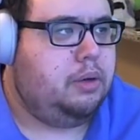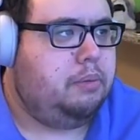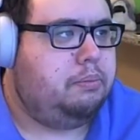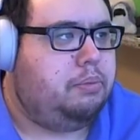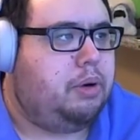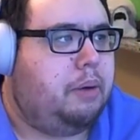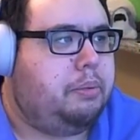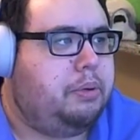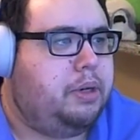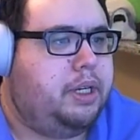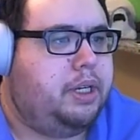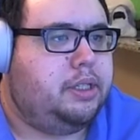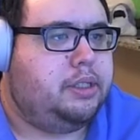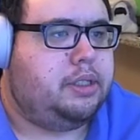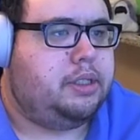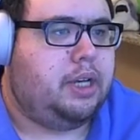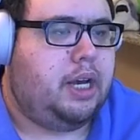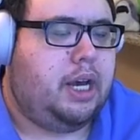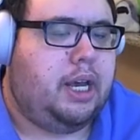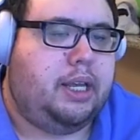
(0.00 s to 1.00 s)

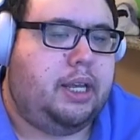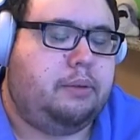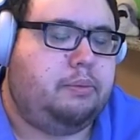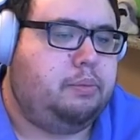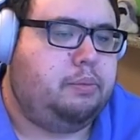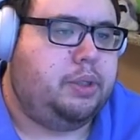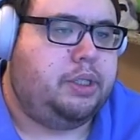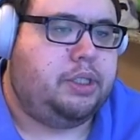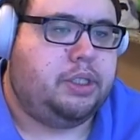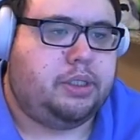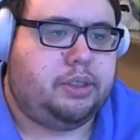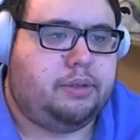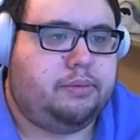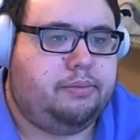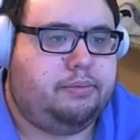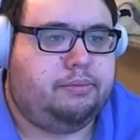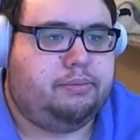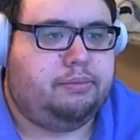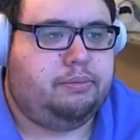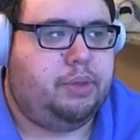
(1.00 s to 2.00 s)
properties, we
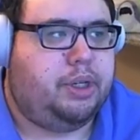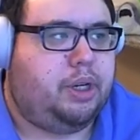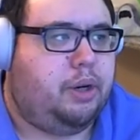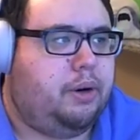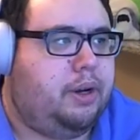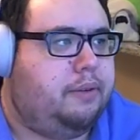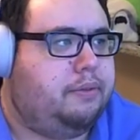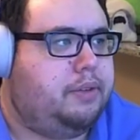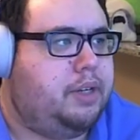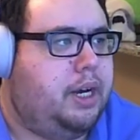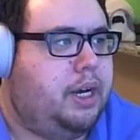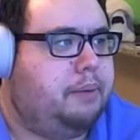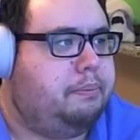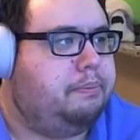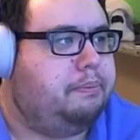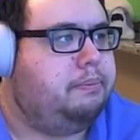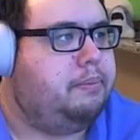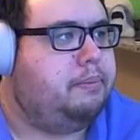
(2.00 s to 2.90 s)
don't have time.